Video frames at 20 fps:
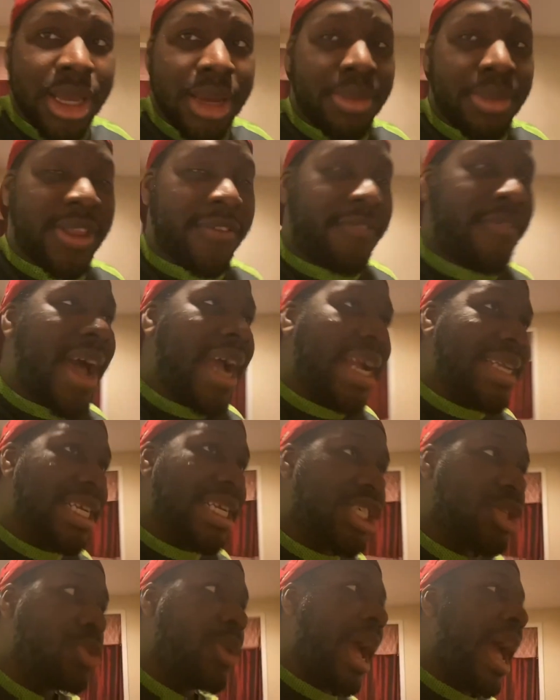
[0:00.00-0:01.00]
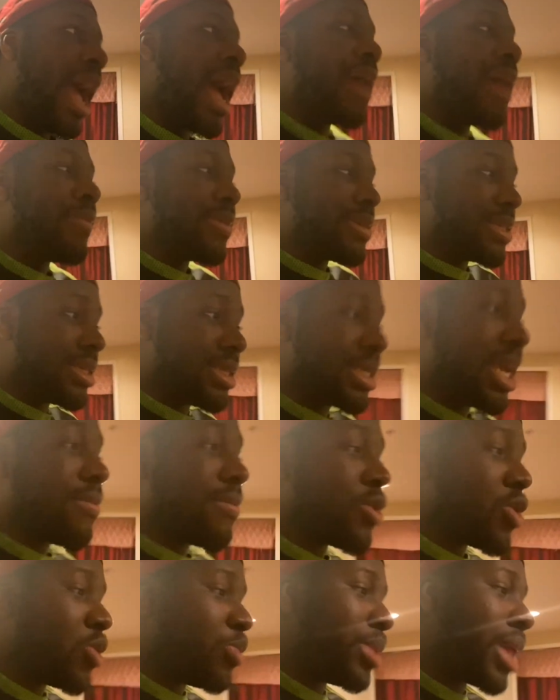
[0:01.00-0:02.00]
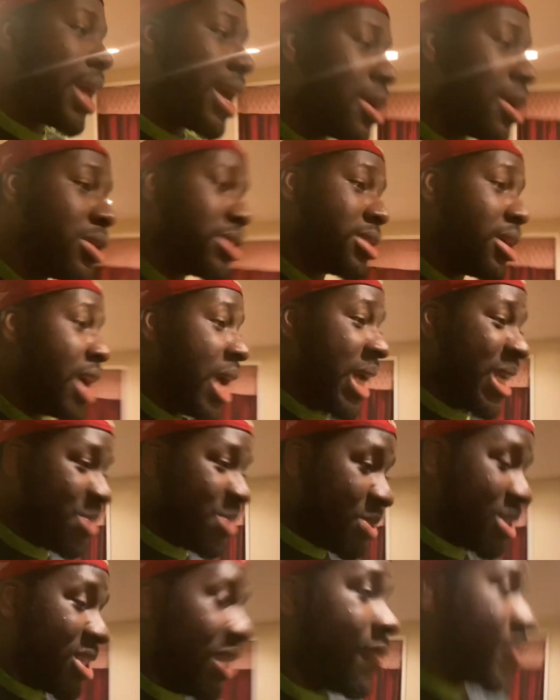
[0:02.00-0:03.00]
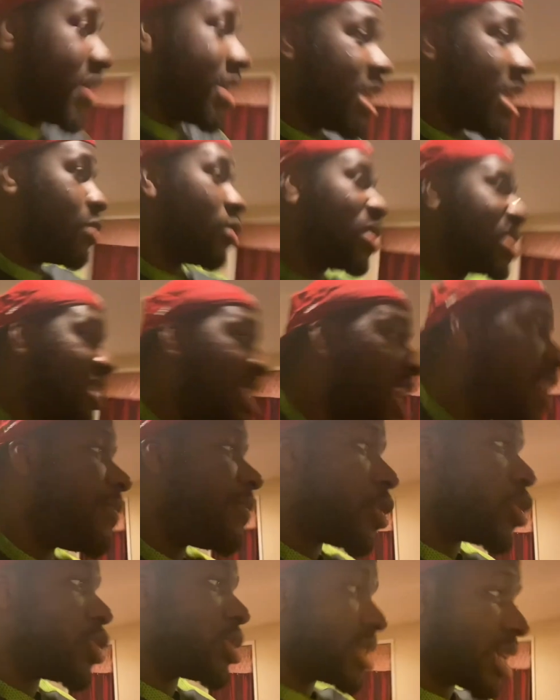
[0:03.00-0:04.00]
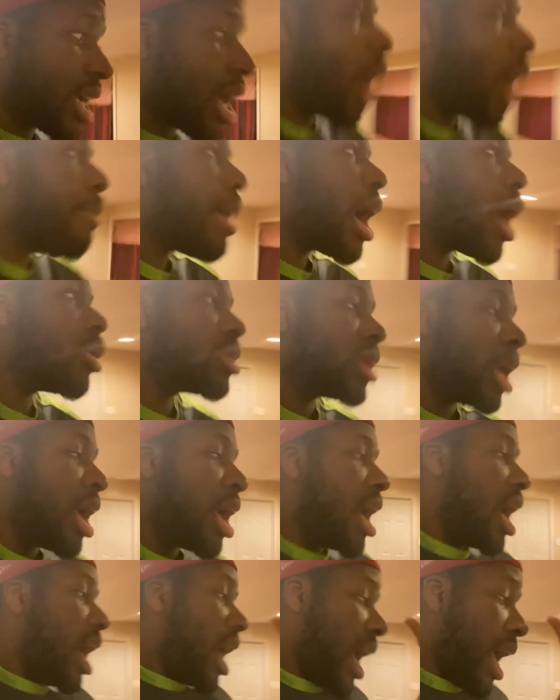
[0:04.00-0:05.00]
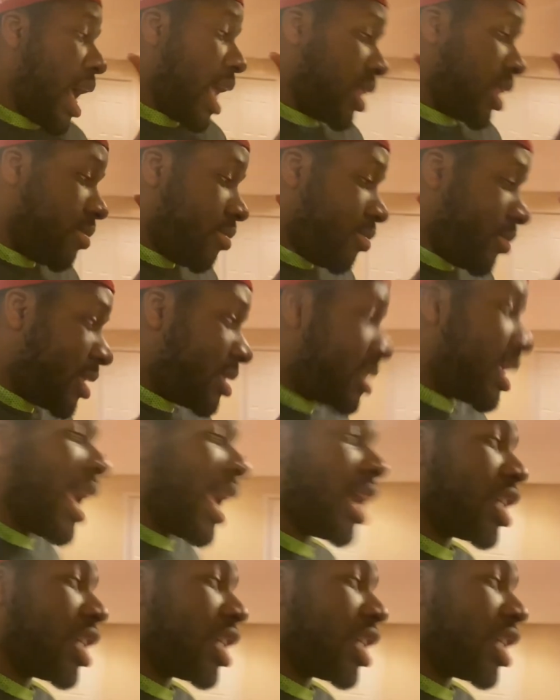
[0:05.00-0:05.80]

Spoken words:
but the fact that you have several players, specifically receivers, come out and take a